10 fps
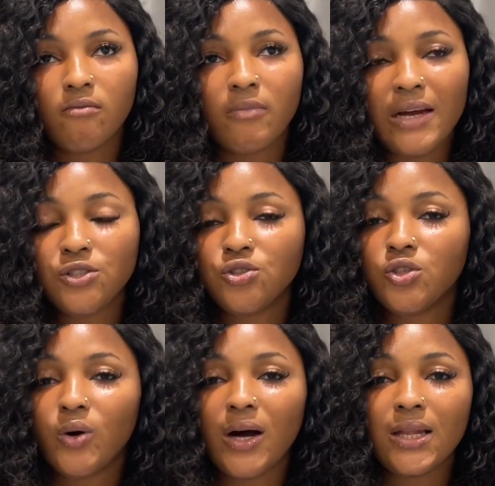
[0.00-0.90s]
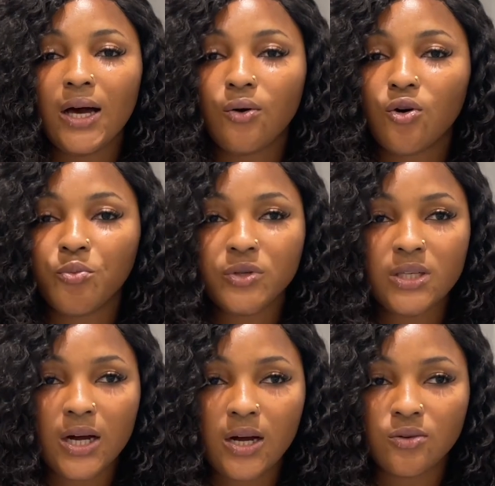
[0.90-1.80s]
Mind you, they don't allow corporate
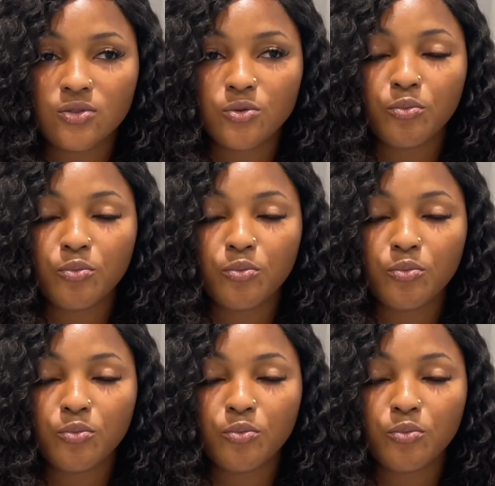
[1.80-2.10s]
accounts,